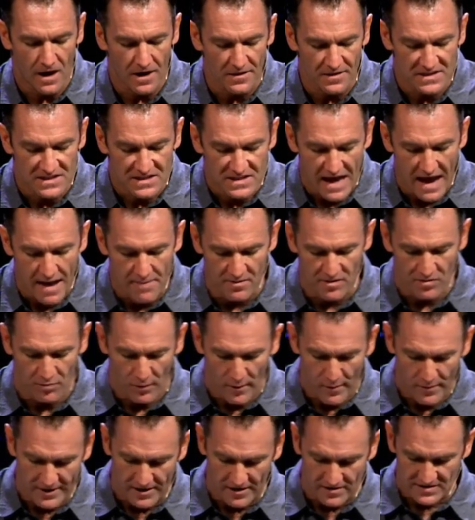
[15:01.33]
On the Sabbath,
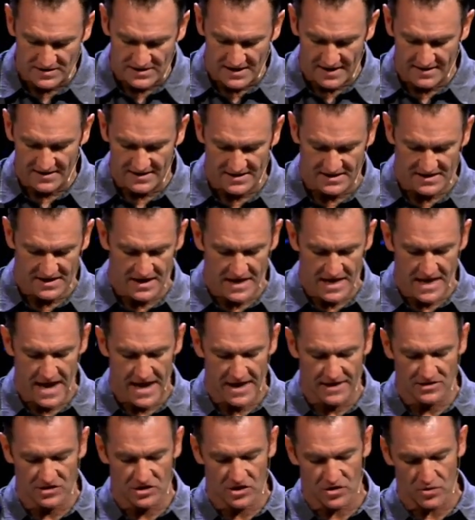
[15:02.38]
we went outside the city
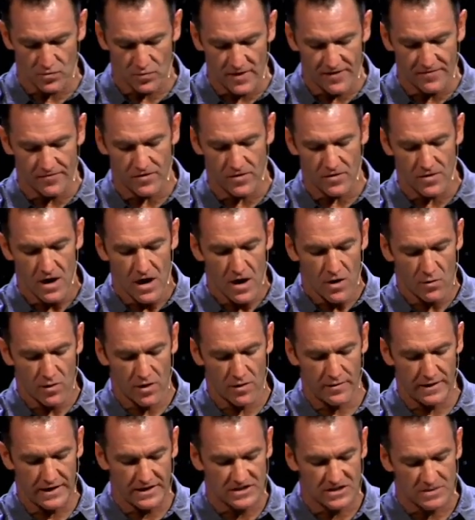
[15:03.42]
gate to the river,
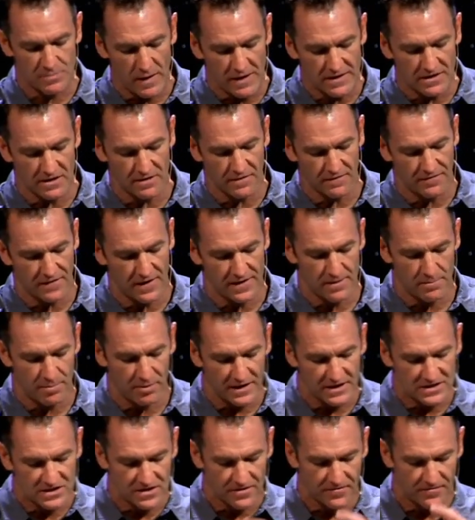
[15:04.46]
where we expected to find a
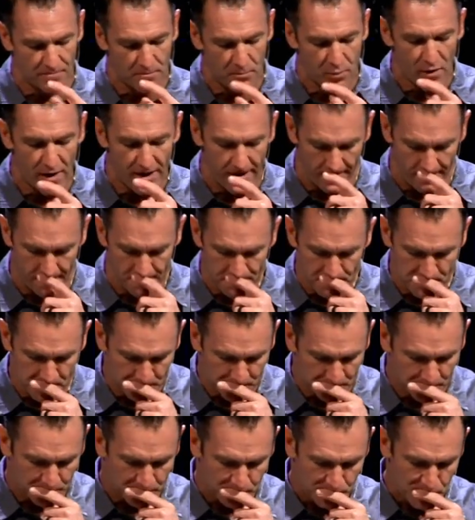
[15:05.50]
place of prayer.
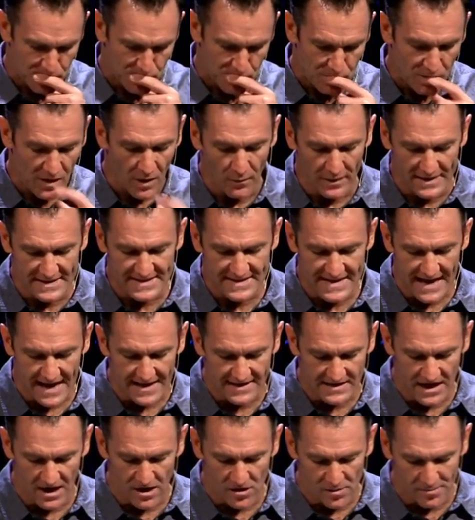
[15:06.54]
We
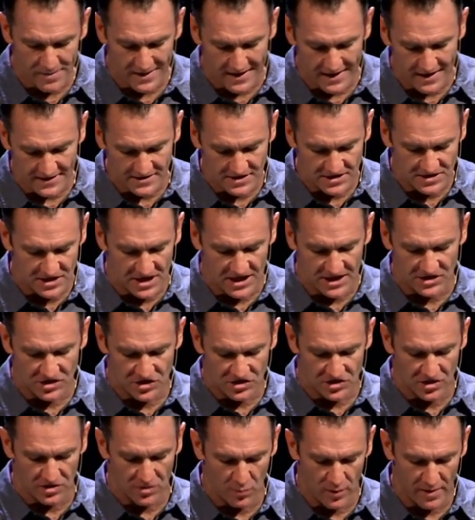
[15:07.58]
sat down and began to
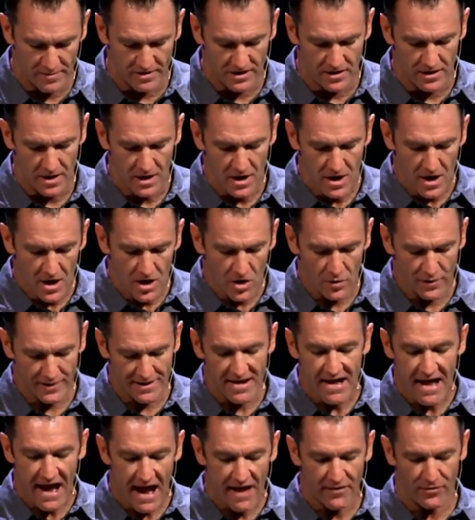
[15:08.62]
teach to the women who
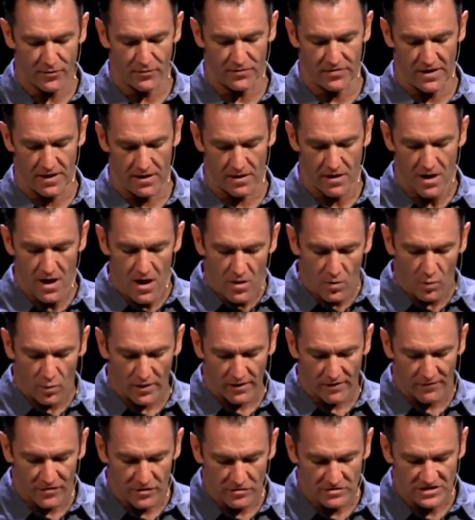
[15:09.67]
had gathered there.
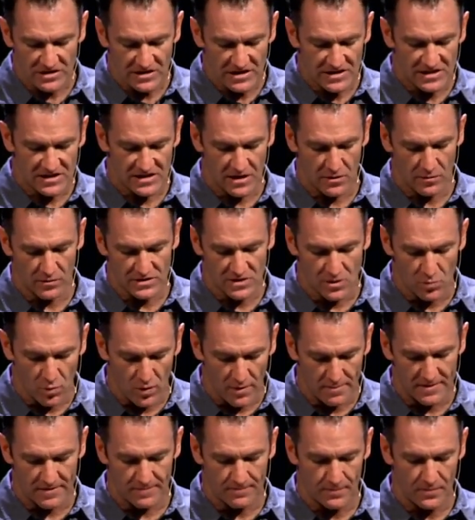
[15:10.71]
One of those listening was a
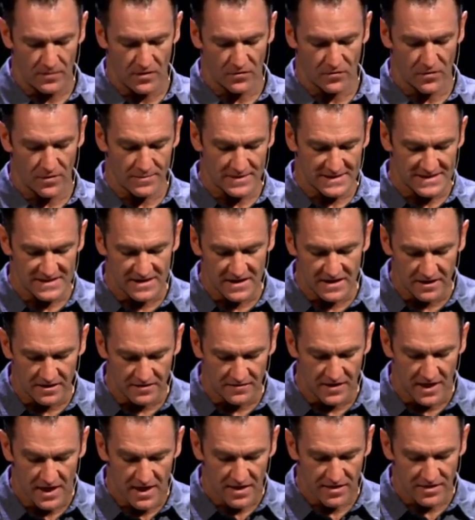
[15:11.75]
woman from the city
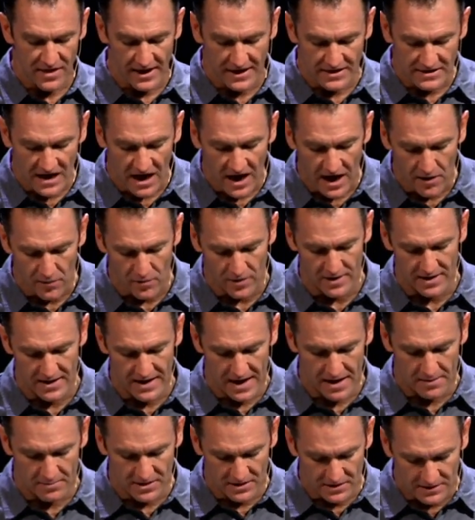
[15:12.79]
of Thyatira
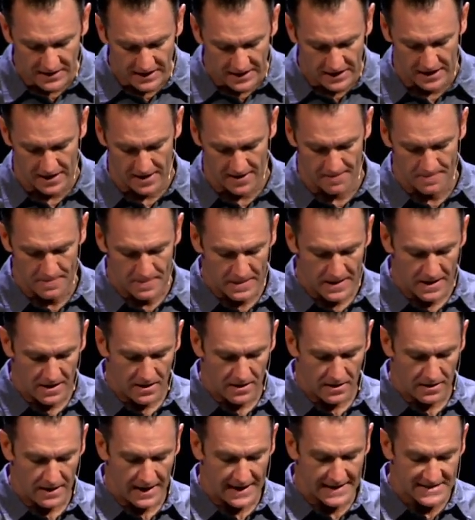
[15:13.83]
named Lydia,
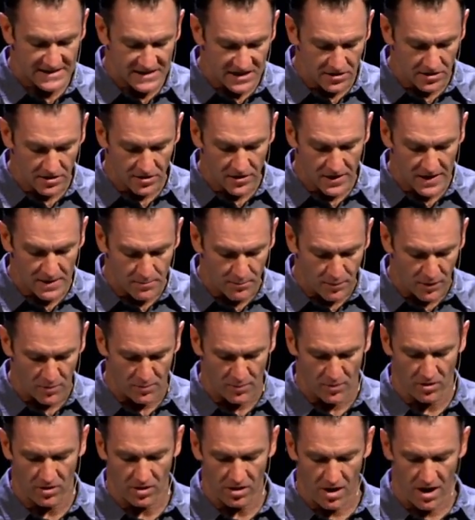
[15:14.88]
a dealer in
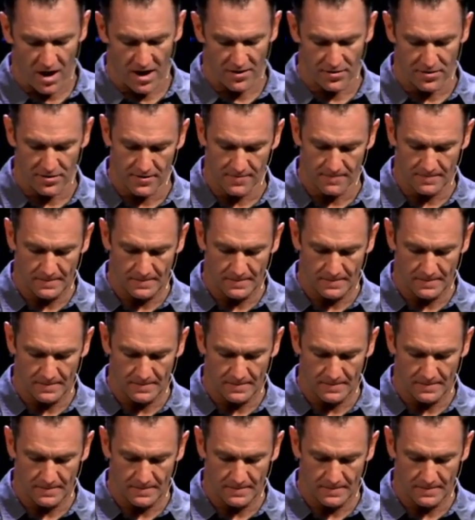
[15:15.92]
purple cloth.